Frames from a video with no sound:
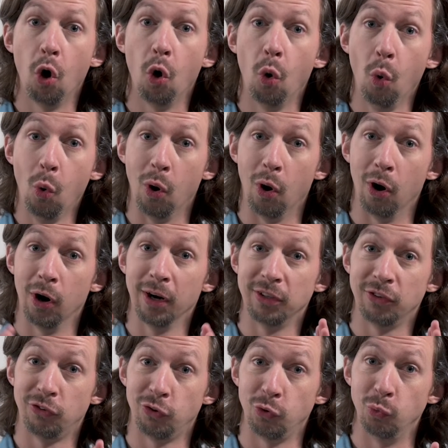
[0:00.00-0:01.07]
or
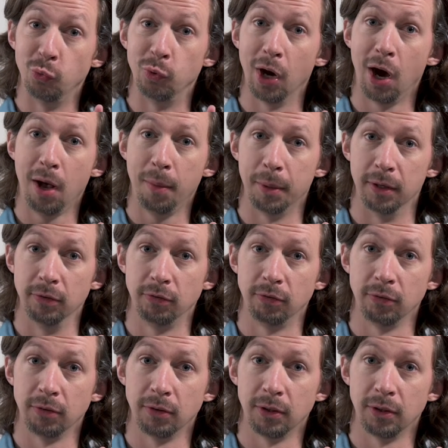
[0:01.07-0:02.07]
2 commas.